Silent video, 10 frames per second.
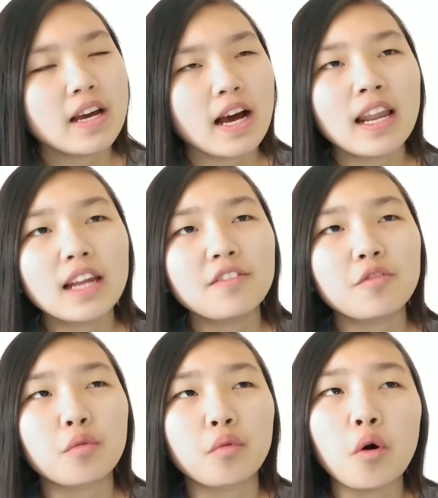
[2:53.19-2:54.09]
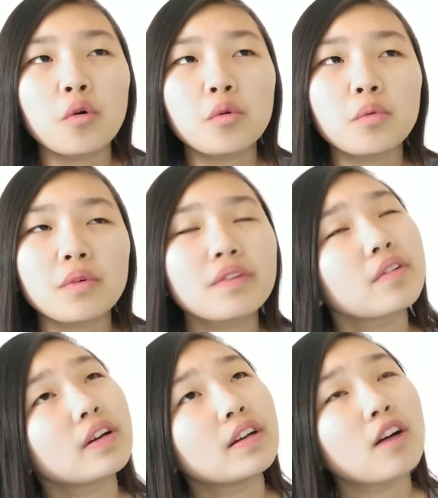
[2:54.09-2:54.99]
a lot of role
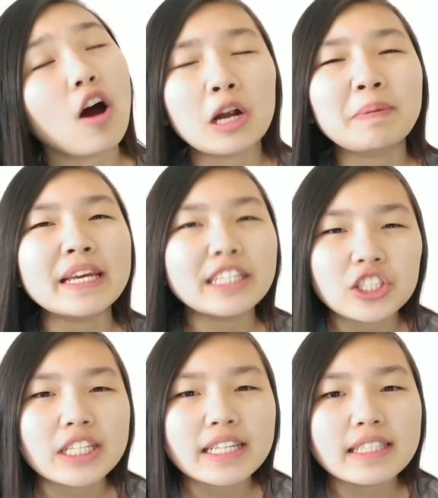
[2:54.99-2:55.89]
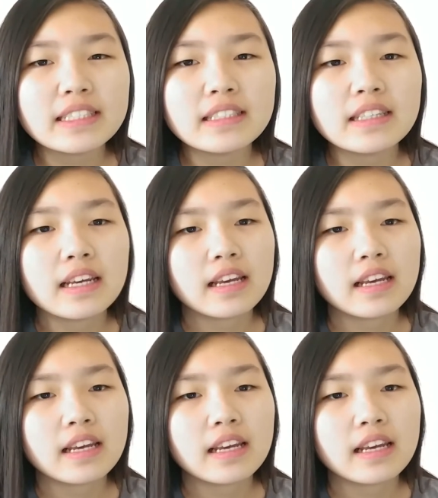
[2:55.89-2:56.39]
RPGs,